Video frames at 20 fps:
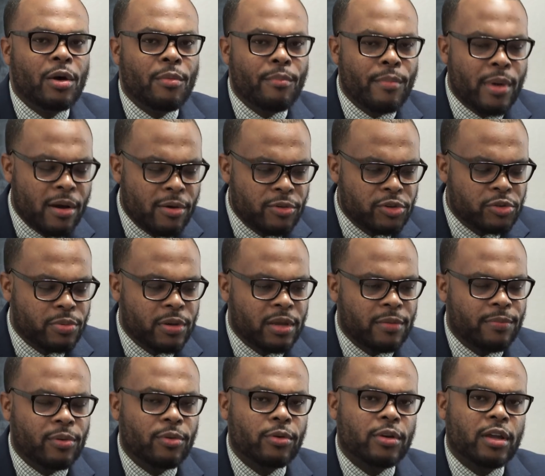Most
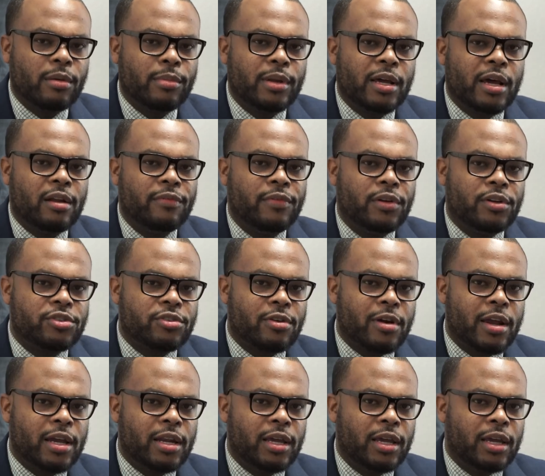people coming out of their
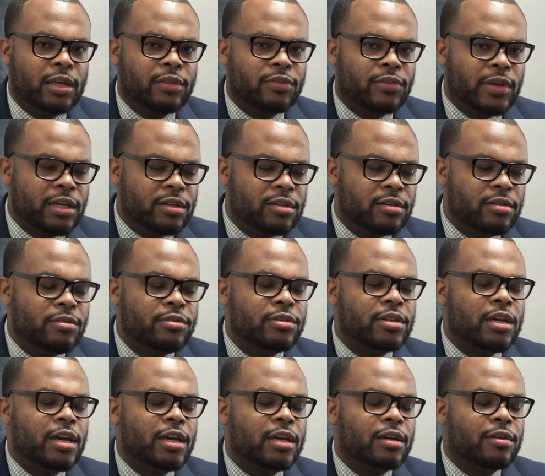training, they do
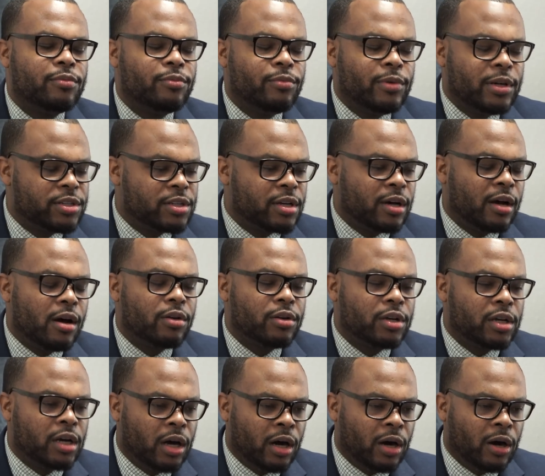take what's called
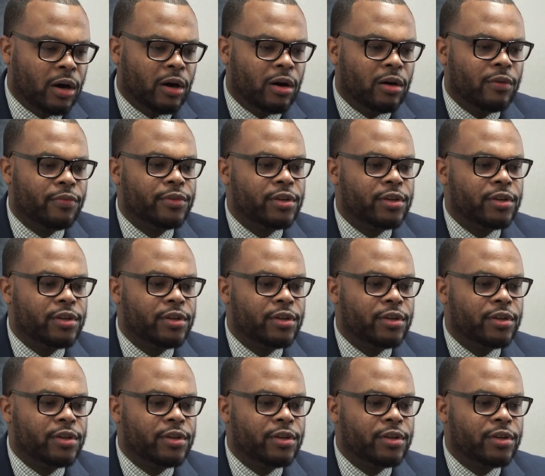call.